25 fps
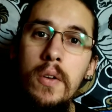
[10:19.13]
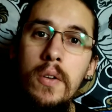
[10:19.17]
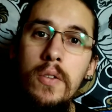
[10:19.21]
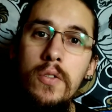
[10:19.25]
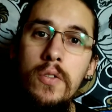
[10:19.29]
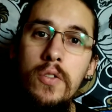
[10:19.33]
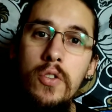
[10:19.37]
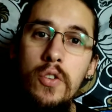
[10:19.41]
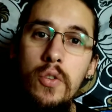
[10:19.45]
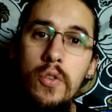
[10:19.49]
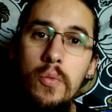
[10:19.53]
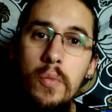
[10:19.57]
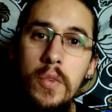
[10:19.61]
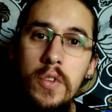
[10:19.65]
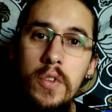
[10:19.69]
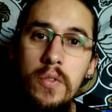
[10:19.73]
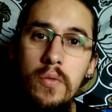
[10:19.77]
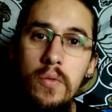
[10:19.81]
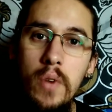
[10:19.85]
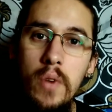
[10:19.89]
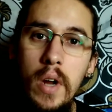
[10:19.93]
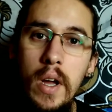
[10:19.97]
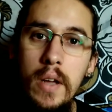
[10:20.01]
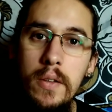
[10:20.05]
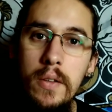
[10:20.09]
the human
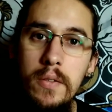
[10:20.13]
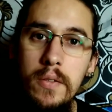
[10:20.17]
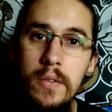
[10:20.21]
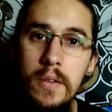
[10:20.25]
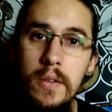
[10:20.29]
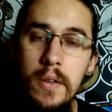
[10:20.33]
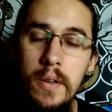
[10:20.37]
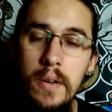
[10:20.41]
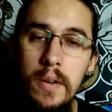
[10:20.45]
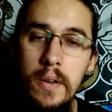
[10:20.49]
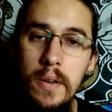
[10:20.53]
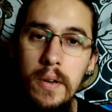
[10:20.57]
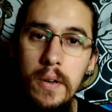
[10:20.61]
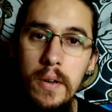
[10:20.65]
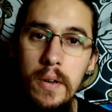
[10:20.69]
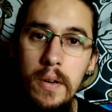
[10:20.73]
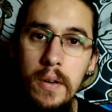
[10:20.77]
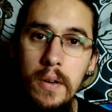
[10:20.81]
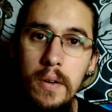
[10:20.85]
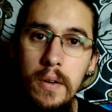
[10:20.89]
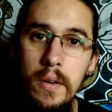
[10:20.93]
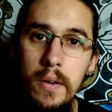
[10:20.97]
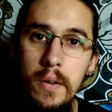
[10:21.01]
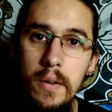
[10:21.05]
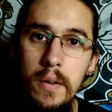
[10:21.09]
rights
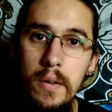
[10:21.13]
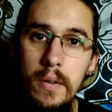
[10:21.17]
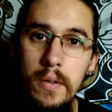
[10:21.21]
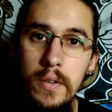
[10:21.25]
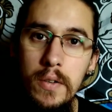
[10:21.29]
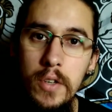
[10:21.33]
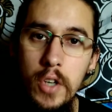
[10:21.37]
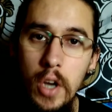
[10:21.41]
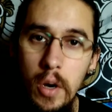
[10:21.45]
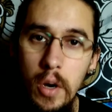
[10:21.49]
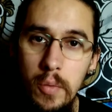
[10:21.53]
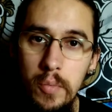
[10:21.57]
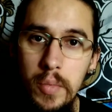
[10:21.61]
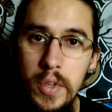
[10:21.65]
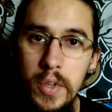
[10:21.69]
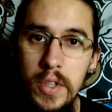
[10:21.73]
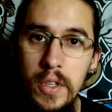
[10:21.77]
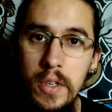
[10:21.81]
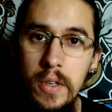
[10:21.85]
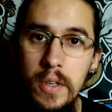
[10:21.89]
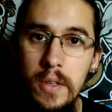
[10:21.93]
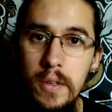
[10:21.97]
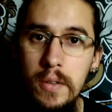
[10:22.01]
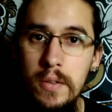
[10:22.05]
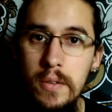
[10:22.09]
uh,
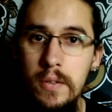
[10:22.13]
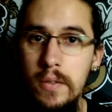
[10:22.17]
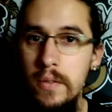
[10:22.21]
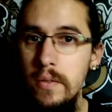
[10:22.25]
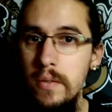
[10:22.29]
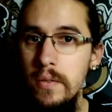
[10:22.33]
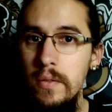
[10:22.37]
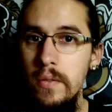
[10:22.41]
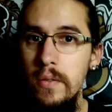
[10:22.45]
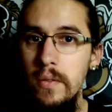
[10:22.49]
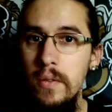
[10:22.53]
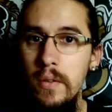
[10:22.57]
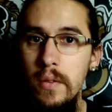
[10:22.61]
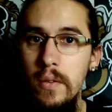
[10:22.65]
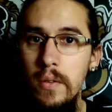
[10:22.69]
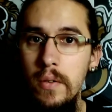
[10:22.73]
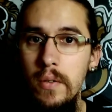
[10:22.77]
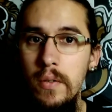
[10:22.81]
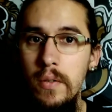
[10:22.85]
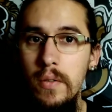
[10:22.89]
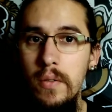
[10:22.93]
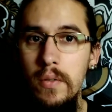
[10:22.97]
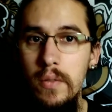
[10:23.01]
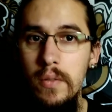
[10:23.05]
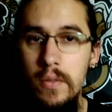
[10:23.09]
companies,
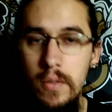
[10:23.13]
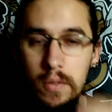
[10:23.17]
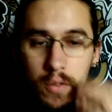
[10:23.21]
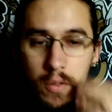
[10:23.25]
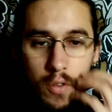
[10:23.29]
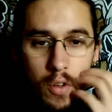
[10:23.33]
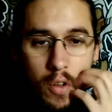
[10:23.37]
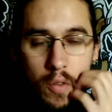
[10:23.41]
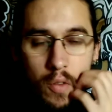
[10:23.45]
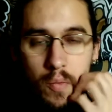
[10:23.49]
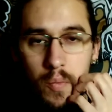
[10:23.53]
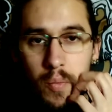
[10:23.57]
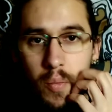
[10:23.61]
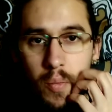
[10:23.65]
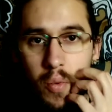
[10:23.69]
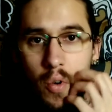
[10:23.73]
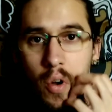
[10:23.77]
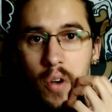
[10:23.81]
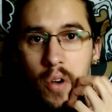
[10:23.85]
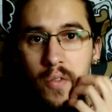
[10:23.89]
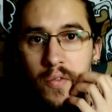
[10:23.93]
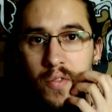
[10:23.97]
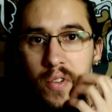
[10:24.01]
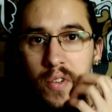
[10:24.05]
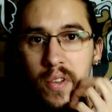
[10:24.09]
or the
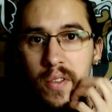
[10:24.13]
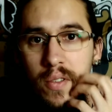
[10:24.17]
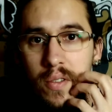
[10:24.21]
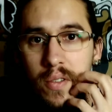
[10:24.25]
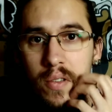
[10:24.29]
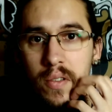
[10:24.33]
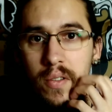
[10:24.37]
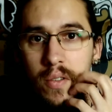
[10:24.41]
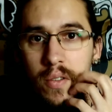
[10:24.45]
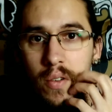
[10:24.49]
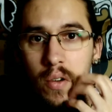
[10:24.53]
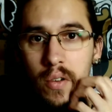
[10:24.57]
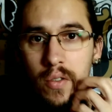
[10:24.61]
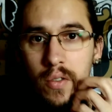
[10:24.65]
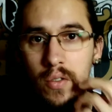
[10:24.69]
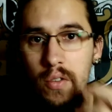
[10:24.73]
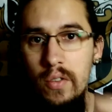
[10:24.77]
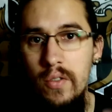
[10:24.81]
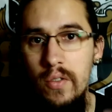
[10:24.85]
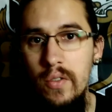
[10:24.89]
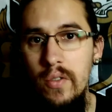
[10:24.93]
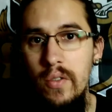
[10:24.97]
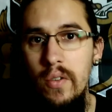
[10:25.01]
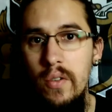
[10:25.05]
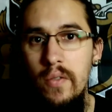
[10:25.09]
non-profits or
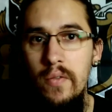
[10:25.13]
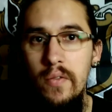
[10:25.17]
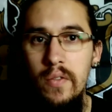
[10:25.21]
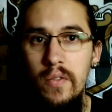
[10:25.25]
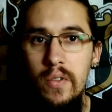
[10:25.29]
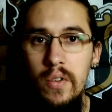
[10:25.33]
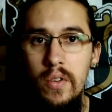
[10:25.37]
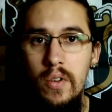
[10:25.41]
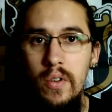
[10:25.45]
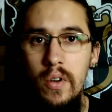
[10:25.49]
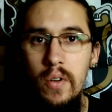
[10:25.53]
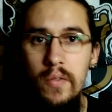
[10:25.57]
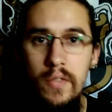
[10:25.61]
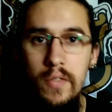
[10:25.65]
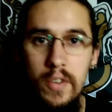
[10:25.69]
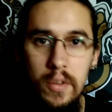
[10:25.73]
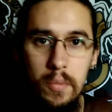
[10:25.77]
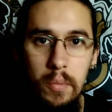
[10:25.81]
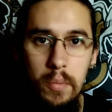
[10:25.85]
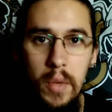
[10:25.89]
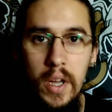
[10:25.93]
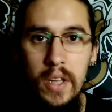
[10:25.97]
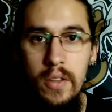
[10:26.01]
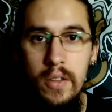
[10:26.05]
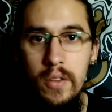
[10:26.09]

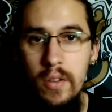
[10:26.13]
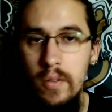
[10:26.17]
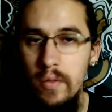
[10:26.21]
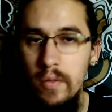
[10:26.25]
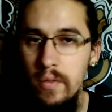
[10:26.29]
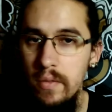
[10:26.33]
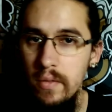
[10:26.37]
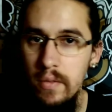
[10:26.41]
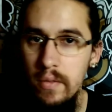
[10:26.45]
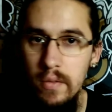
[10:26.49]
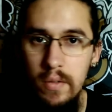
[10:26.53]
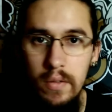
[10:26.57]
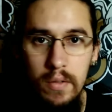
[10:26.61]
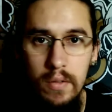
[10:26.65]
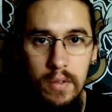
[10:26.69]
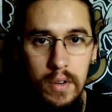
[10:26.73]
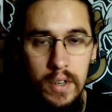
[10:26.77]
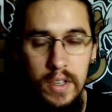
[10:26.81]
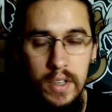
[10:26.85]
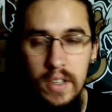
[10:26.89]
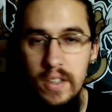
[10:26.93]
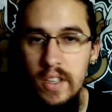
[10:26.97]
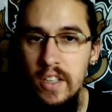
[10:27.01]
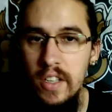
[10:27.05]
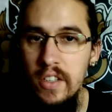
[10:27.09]
non-governmental
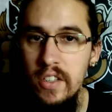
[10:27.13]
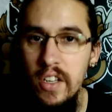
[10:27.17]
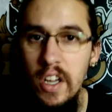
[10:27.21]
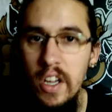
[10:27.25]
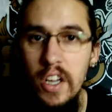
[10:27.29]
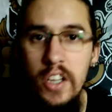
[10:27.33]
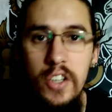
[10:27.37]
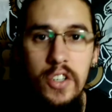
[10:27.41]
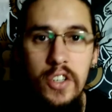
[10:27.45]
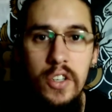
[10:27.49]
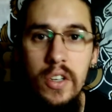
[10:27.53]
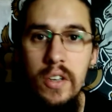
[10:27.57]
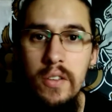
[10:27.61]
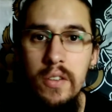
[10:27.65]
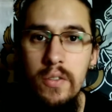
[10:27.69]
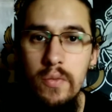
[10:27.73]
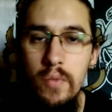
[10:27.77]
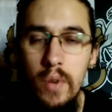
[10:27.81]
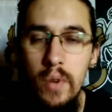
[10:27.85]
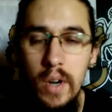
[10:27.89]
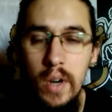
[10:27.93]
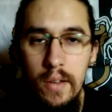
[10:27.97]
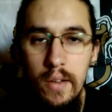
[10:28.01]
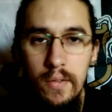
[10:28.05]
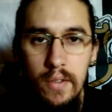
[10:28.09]
organizations,
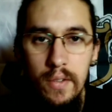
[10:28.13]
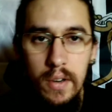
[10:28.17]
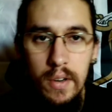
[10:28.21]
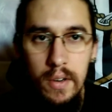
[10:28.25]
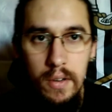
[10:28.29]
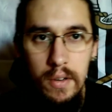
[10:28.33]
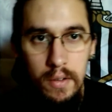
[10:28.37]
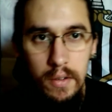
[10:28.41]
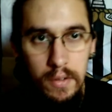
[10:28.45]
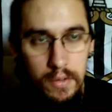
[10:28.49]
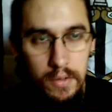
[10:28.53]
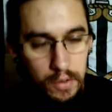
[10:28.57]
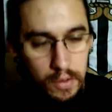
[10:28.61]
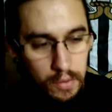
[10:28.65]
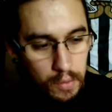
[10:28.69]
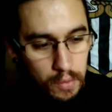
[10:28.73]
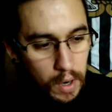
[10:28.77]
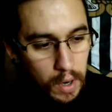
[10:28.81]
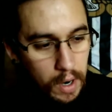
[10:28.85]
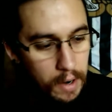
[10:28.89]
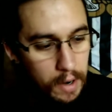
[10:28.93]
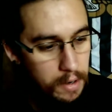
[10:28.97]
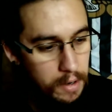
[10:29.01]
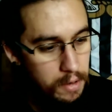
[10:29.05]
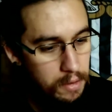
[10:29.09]
whatever you
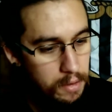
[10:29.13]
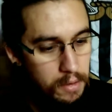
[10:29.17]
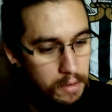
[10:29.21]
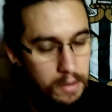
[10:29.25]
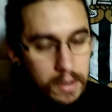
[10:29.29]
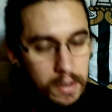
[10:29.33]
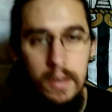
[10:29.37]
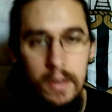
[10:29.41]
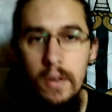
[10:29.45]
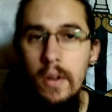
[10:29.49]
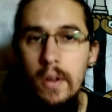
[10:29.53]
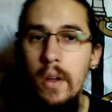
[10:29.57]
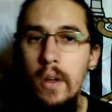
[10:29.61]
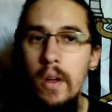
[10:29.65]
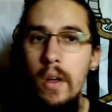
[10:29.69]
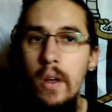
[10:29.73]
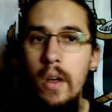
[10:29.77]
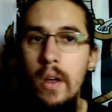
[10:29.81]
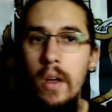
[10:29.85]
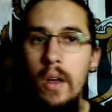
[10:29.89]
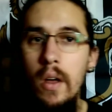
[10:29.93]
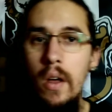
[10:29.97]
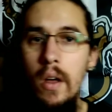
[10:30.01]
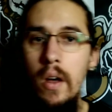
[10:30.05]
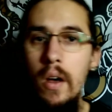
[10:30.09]
are. Look,
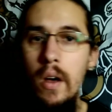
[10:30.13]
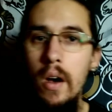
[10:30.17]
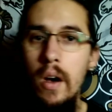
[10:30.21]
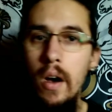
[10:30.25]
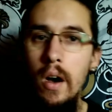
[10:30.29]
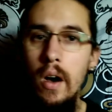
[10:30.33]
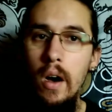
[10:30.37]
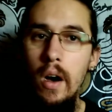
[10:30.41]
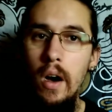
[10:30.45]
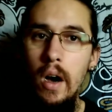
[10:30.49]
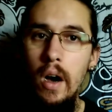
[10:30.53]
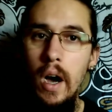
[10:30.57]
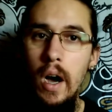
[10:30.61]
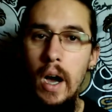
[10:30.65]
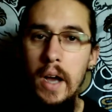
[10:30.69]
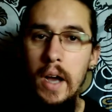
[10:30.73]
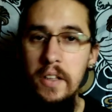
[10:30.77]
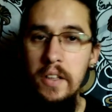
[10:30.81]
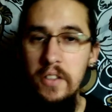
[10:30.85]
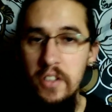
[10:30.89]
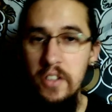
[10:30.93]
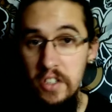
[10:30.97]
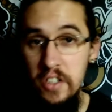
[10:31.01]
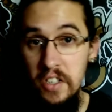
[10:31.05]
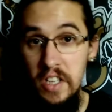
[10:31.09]
I
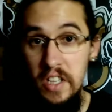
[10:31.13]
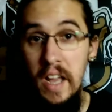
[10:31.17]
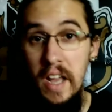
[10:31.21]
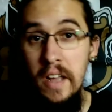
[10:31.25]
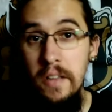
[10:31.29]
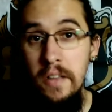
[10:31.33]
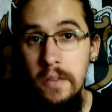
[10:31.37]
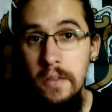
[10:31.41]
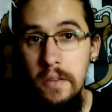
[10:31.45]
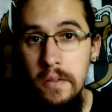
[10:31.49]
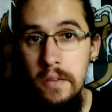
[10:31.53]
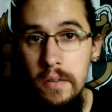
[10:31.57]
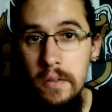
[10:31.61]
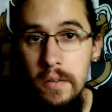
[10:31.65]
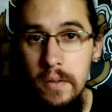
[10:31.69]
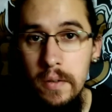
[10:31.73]
understand